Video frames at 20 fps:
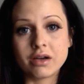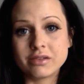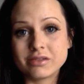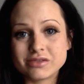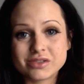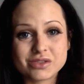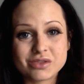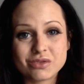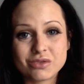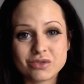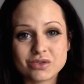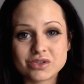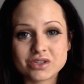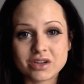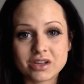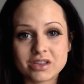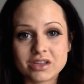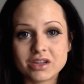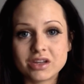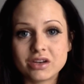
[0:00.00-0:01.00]
So there's
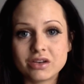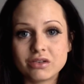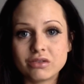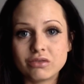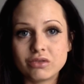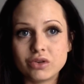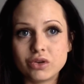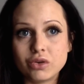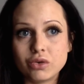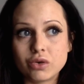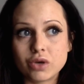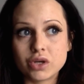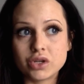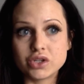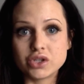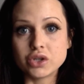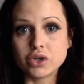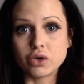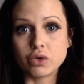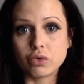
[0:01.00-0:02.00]
nothing you can
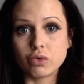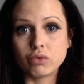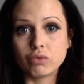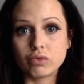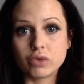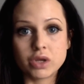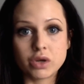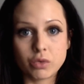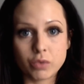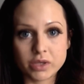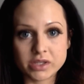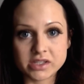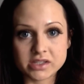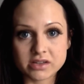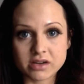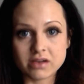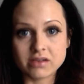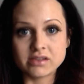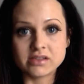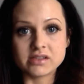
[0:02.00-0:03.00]
do. What's
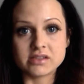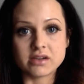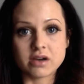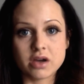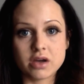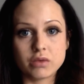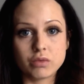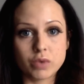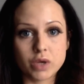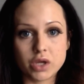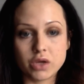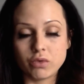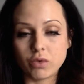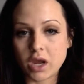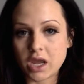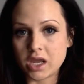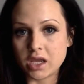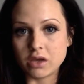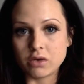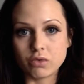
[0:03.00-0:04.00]
done is done. What you
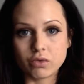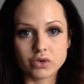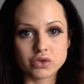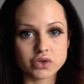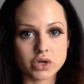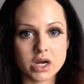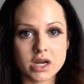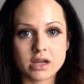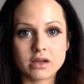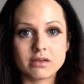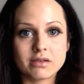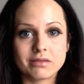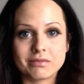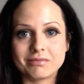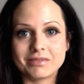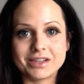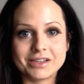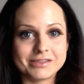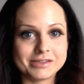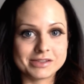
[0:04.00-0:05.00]
ate or drank
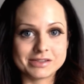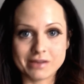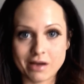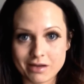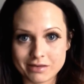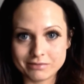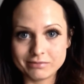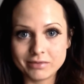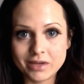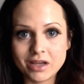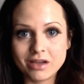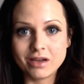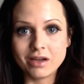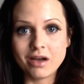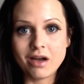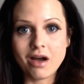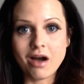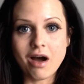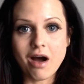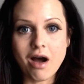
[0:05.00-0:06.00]
is done.
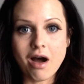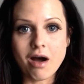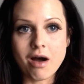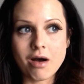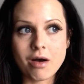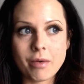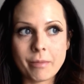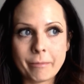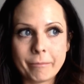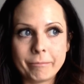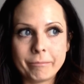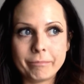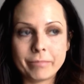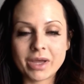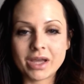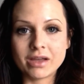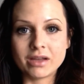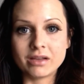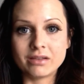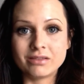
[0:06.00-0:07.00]

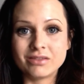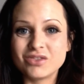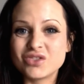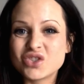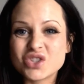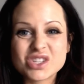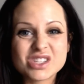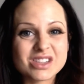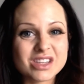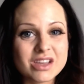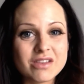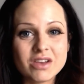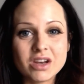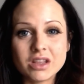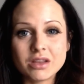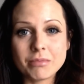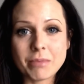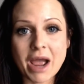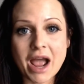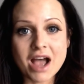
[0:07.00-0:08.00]
And just leave it
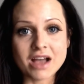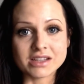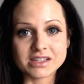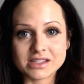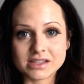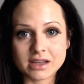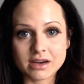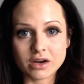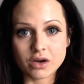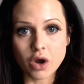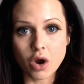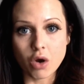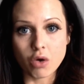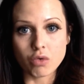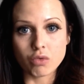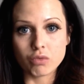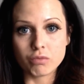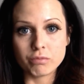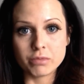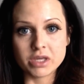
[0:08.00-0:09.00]
in the past. Let it go.
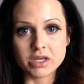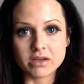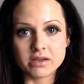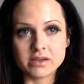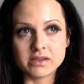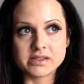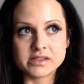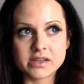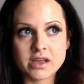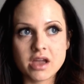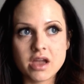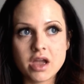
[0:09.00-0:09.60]
Because